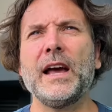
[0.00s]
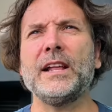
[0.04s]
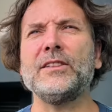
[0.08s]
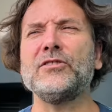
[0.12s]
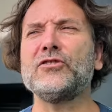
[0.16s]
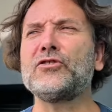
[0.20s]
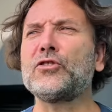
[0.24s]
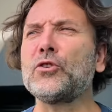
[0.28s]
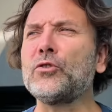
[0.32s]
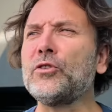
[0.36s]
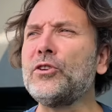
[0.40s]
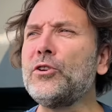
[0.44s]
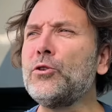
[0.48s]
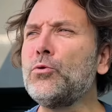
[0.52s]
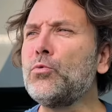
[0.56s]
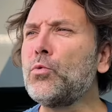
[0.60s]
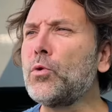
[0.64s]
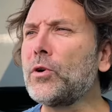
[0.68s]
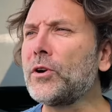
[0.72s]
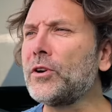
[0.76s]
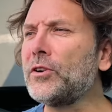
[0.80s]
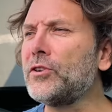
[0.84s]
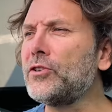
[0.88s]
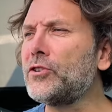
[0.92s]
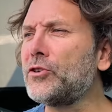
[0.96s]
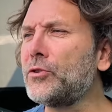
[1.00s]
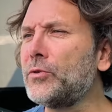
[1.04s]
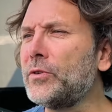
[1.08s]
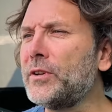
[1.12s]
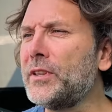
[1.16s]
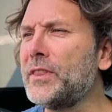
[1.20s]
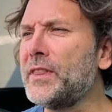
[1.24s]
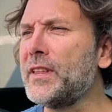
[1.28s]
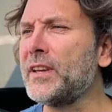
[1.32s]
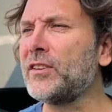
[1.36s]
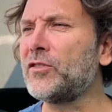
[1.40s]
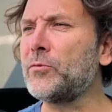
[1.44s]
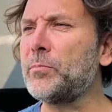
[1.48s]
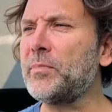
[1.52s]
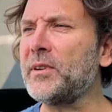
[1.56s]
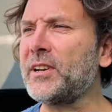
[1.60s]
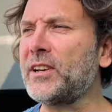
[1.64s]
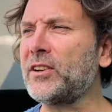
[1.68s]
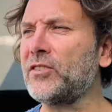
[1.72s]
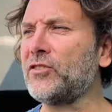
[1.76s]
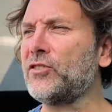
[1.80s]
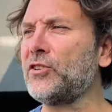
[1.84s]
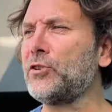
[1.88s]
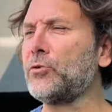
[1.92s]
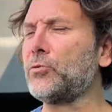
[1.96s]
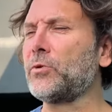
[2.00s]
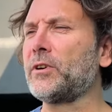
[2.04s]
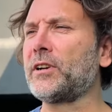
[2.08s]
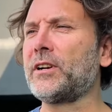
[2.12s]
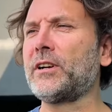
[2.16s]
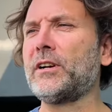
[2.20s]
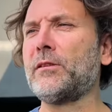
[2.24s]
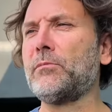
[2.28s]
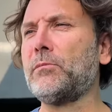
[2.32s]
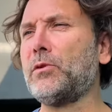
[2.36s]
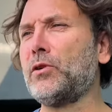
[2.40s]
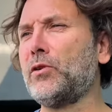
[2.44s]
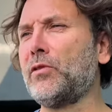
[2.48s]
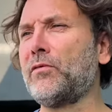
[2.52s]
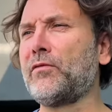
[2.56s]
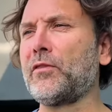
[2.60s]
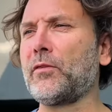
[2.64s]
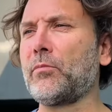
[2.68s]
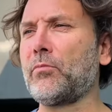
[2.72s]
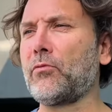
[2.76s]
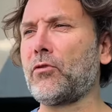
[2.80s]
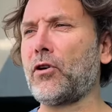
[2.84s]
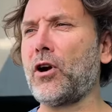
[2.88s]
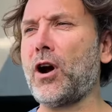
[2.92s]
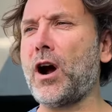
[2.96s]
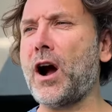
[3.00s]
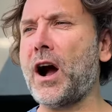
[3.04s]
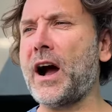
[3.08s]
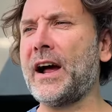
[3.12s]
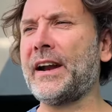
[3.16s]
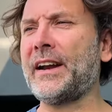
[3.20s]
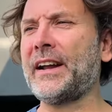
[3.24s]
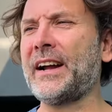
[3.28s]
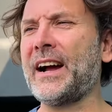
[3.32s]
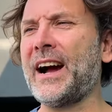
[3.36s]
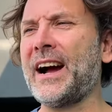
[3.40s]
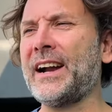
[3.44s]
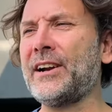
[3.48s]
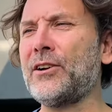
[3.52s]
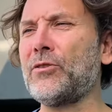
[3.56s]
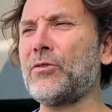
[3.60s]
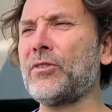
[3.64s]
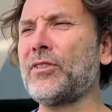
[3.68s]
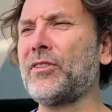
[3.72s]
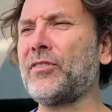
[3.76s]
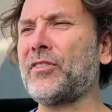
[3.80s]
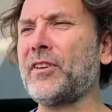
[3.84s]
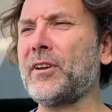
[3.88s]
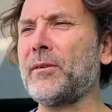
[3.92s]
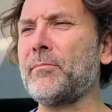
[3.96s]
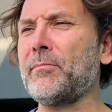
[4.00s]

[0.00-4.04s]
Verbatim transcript: And so you weren't doing this because you were going to move abroad. I know that the